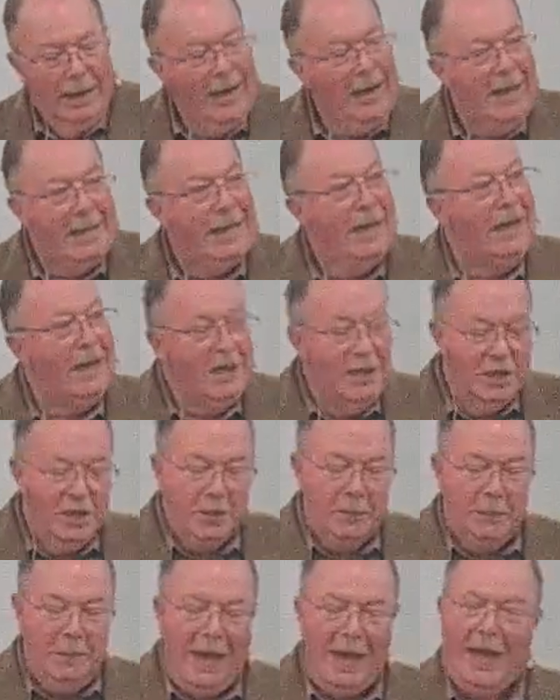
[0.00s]
And in
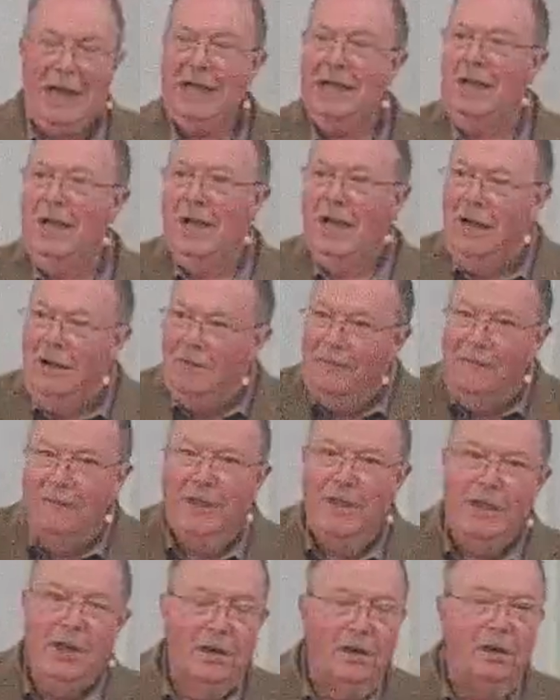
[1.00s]
spite
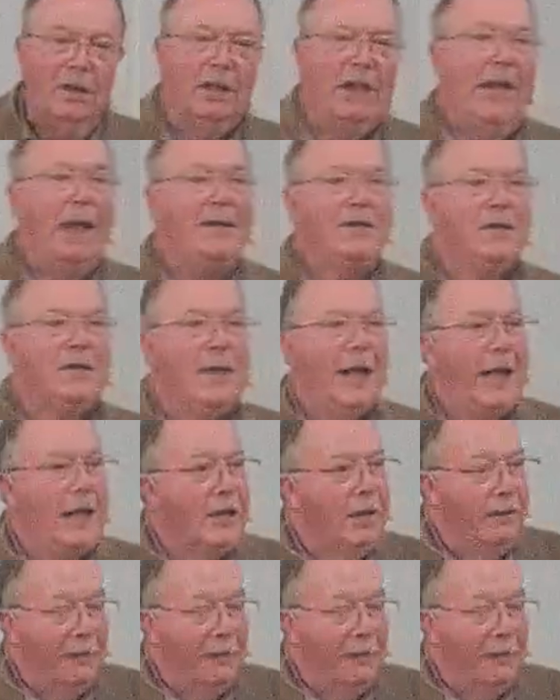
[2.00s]
of their lifestyle